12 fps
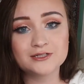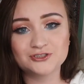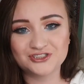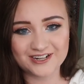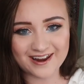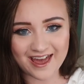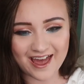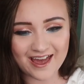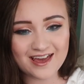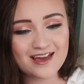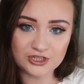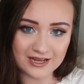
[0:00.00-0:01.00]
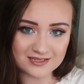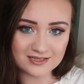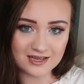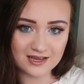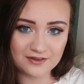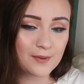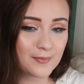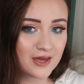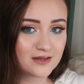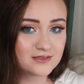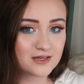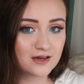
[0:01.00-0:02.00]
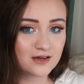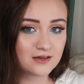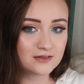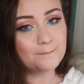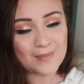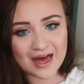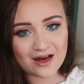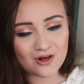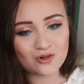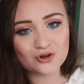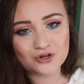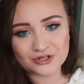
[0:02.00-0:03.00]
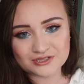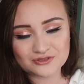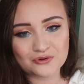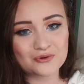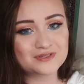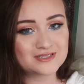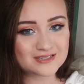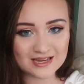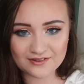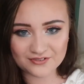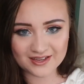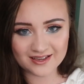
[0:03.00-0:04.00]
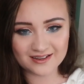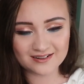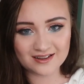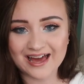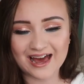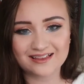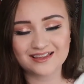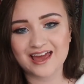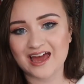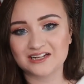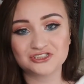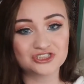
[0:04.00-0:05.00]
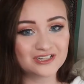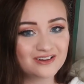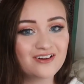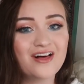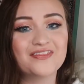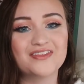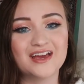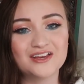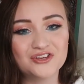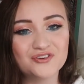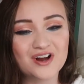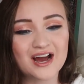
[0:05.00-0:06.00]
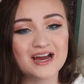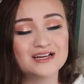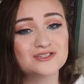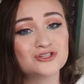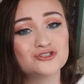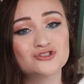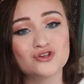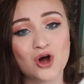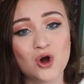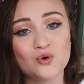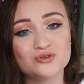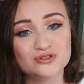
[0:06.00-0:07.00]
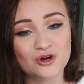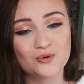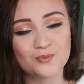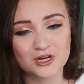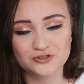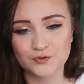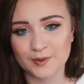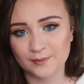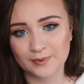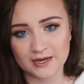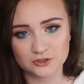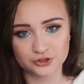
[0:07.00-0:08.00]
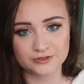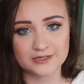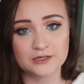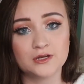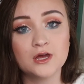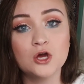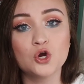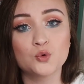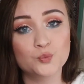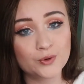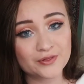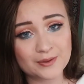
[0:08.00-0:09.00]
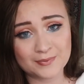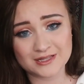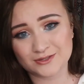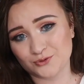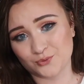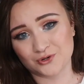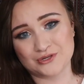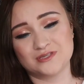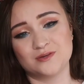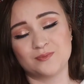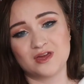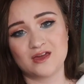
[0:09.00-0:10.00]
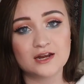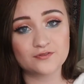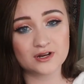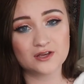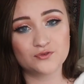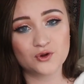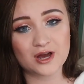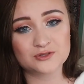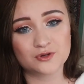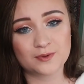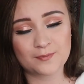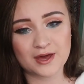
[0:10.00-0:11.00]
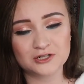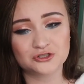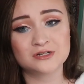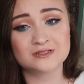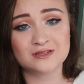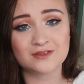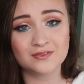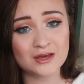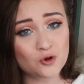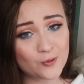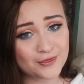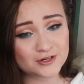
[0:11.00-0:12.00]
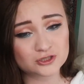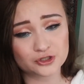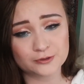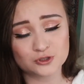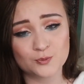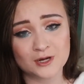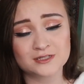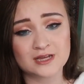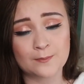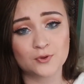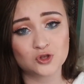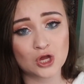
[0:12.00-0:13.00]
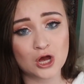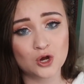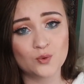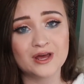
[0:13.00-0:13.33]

Janae, Jesse, Amanda, Mel, Crystal, Steven, Natalie, and Jill. Thank you guys so much for being patrons. It really means the world to me. And if any of you guys want to be patrons, the link will be in the description box down below.